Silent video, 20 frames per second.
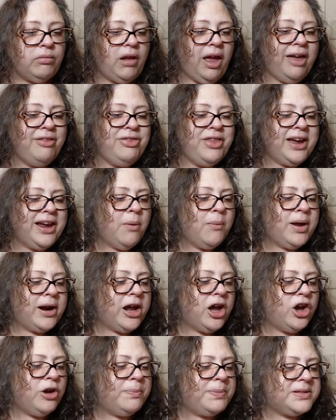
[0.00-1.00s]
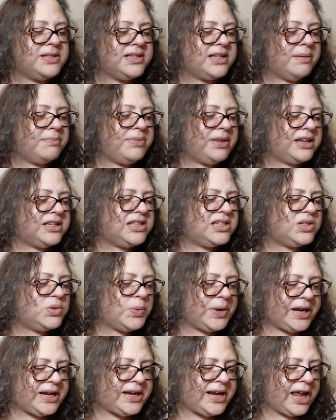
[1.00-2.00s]
I think I want to open something
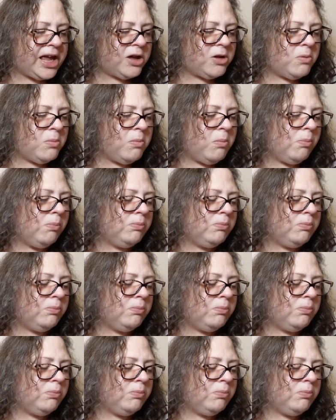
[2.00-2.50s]
sweet now.